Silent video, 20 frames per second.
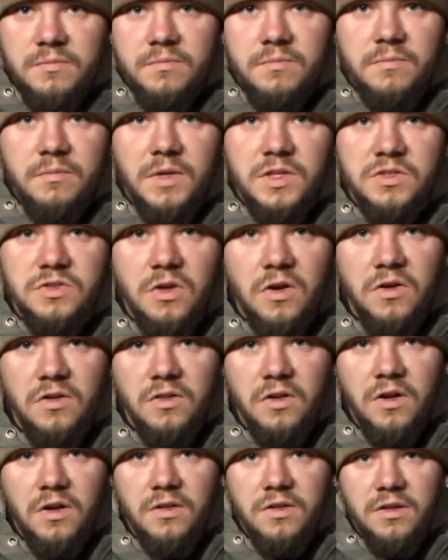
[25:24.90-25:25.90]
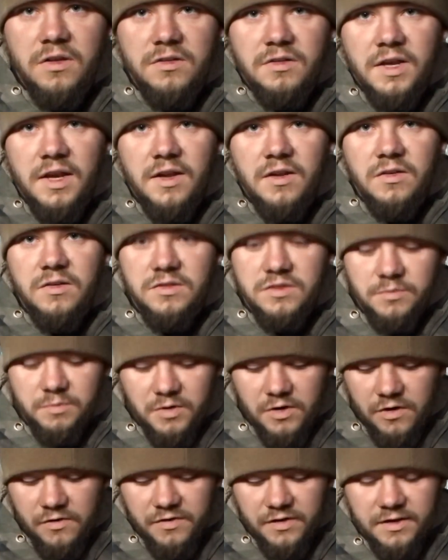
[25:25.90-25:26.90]
my char cloth container is a
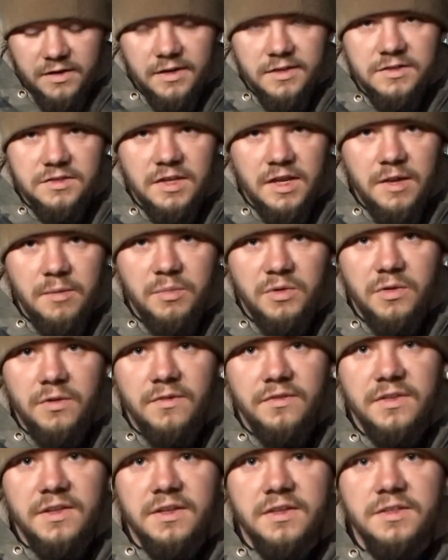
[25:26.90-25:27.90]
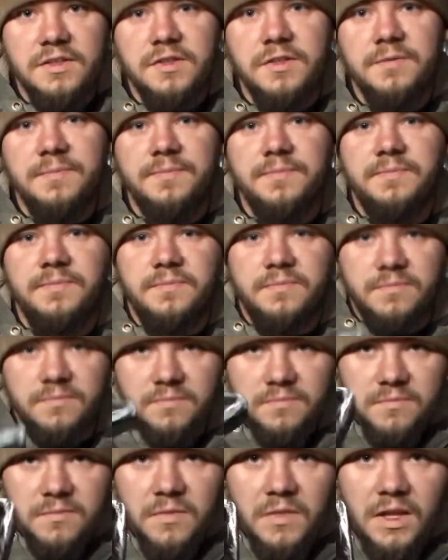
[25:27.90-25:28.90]
perfect example of this.
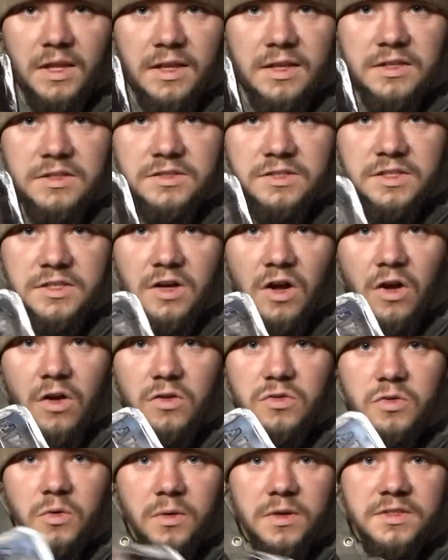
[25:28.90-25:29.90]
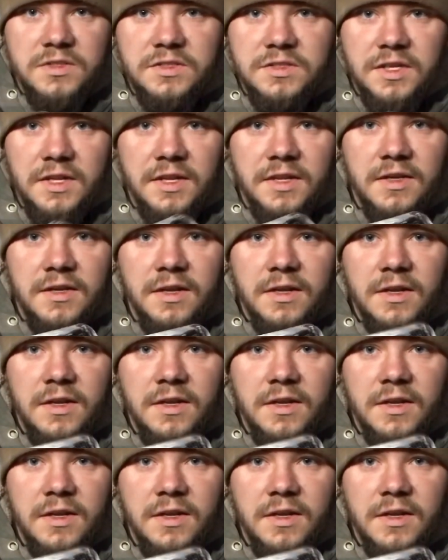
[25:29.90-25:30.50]
This is an Altoids tin.